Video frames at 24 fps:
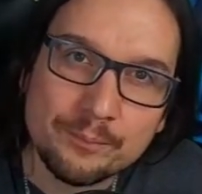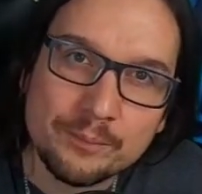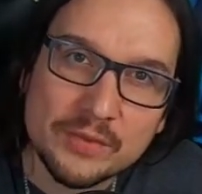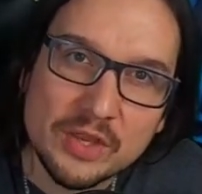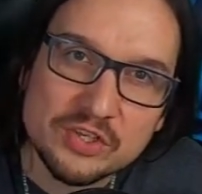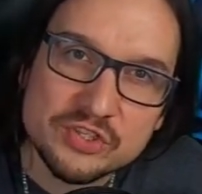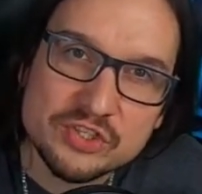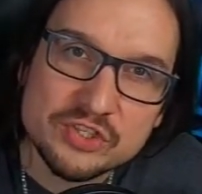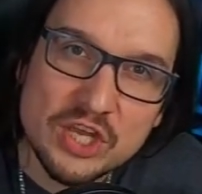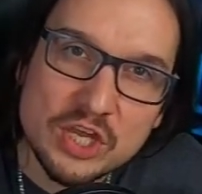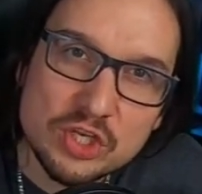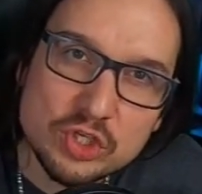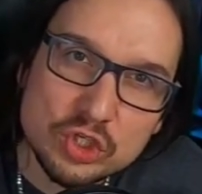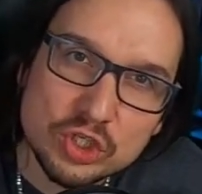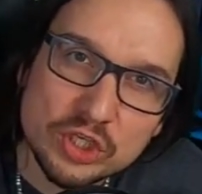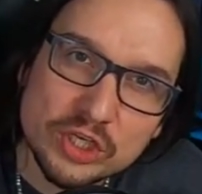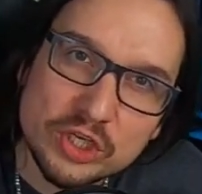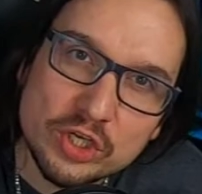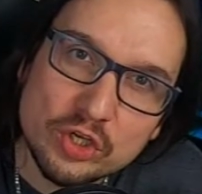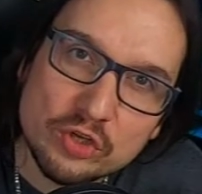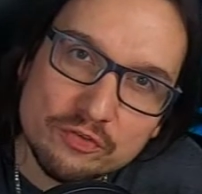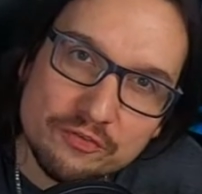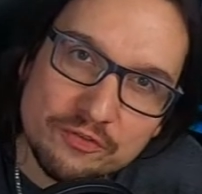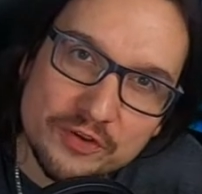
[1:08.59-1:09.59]
Essentially,
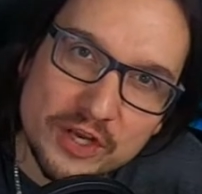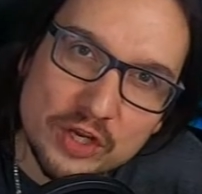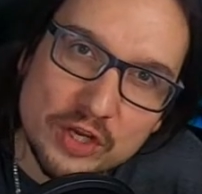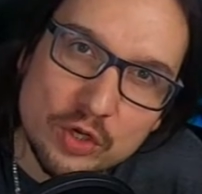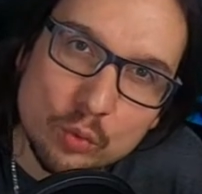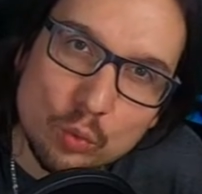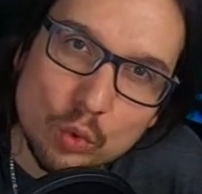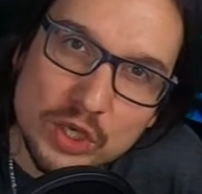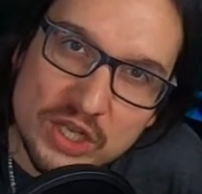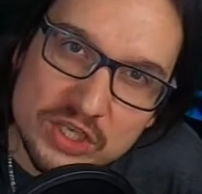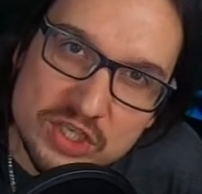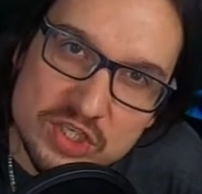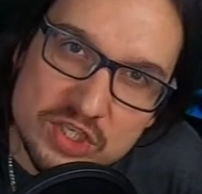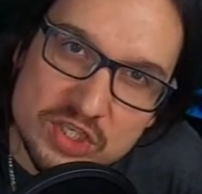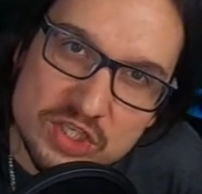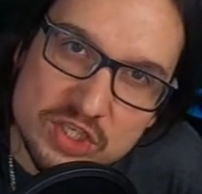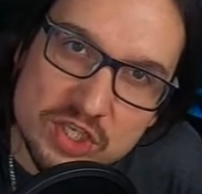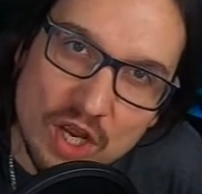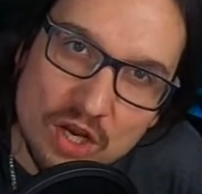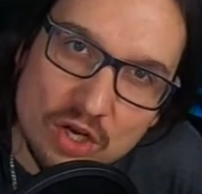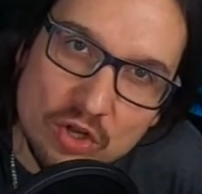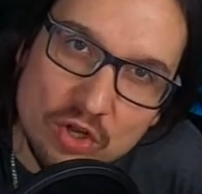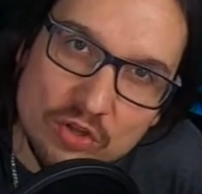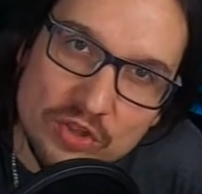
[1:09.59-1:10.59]
your finger would get
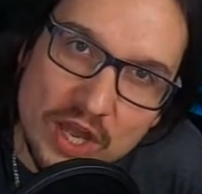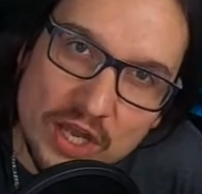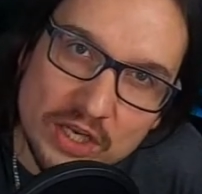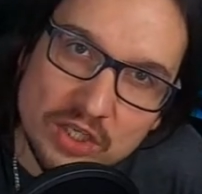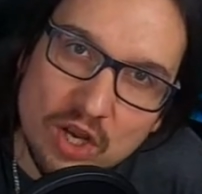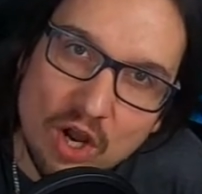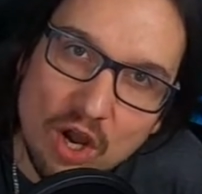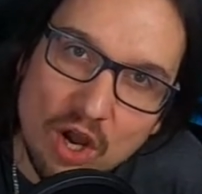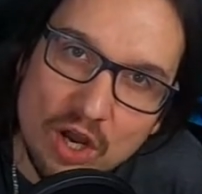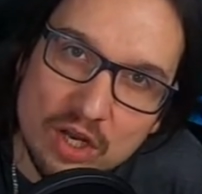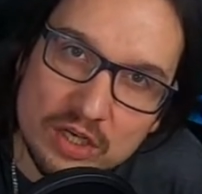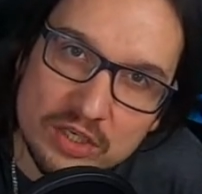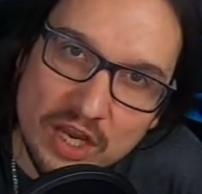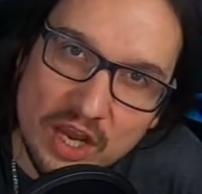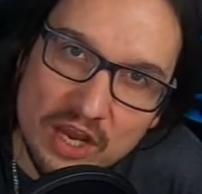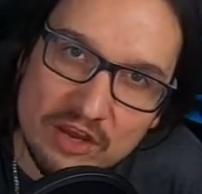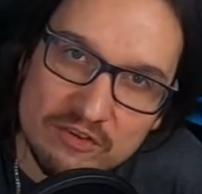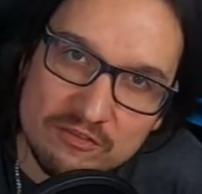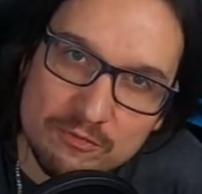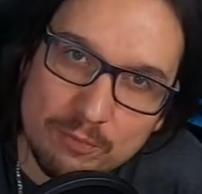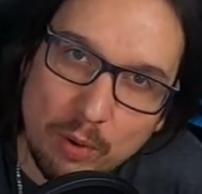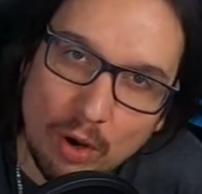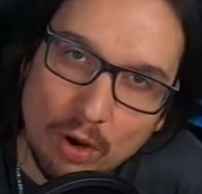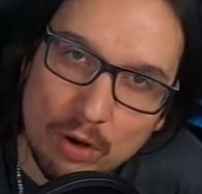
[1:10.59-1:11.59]
stuck on that
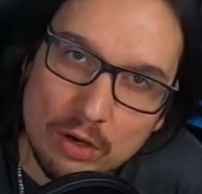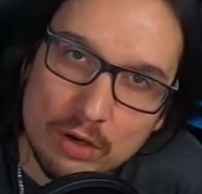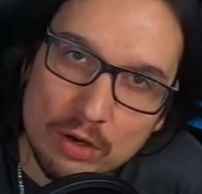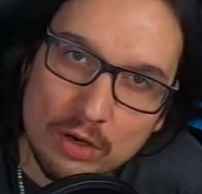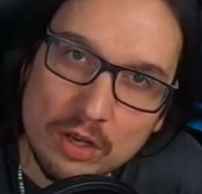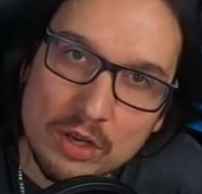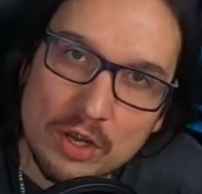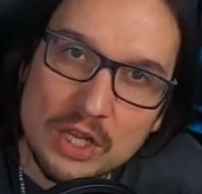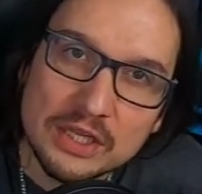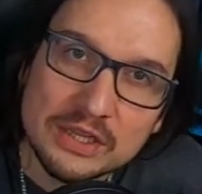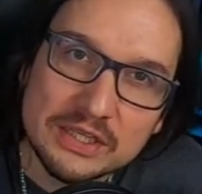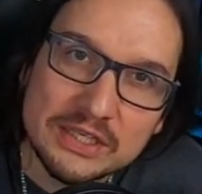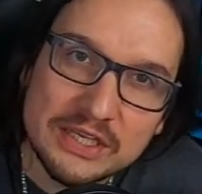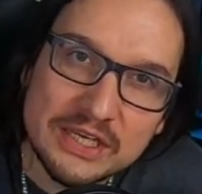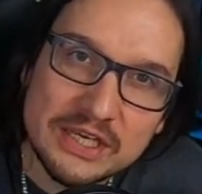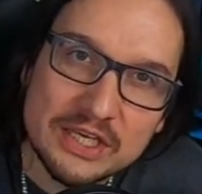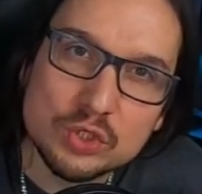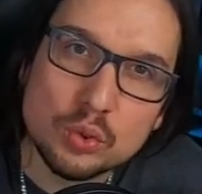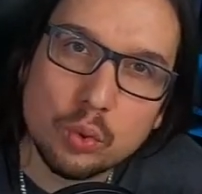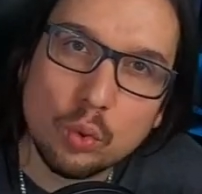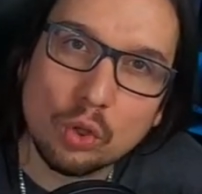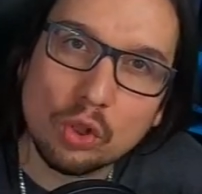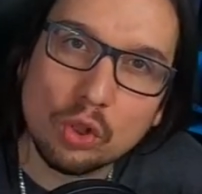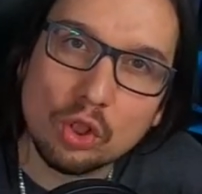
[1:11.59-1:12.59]
concave part, leading
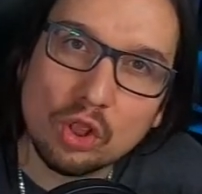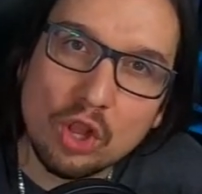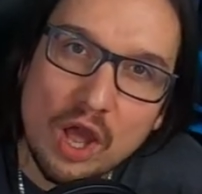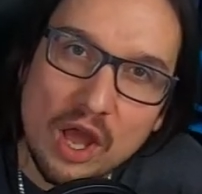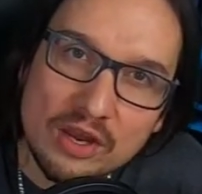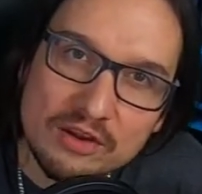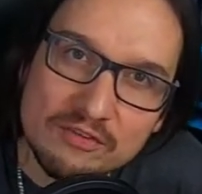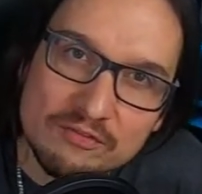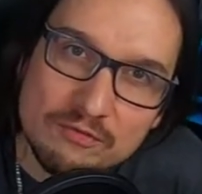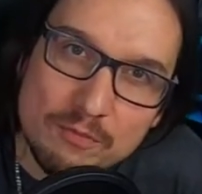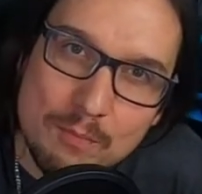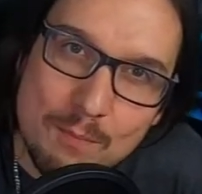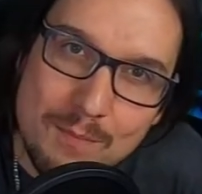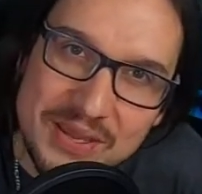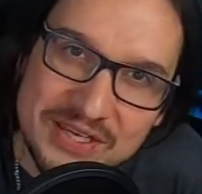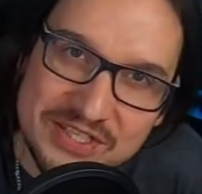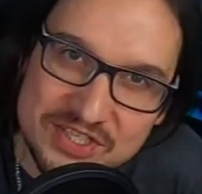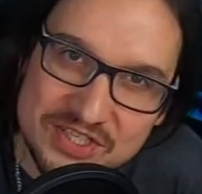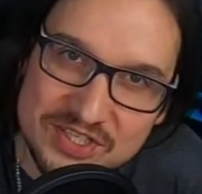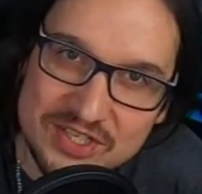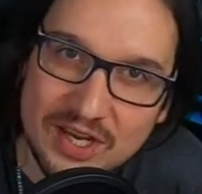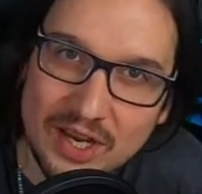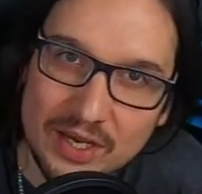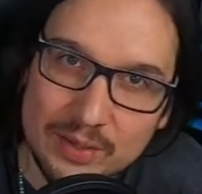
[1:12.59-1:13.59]
to a lot of
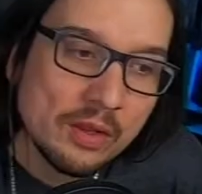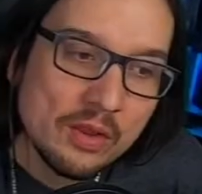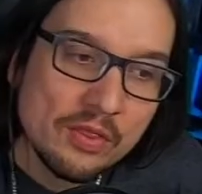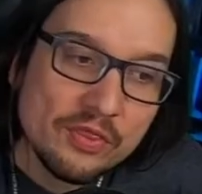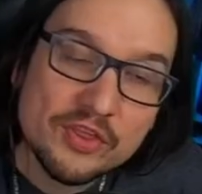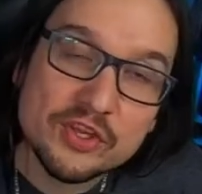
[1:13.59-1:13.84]
mistypes.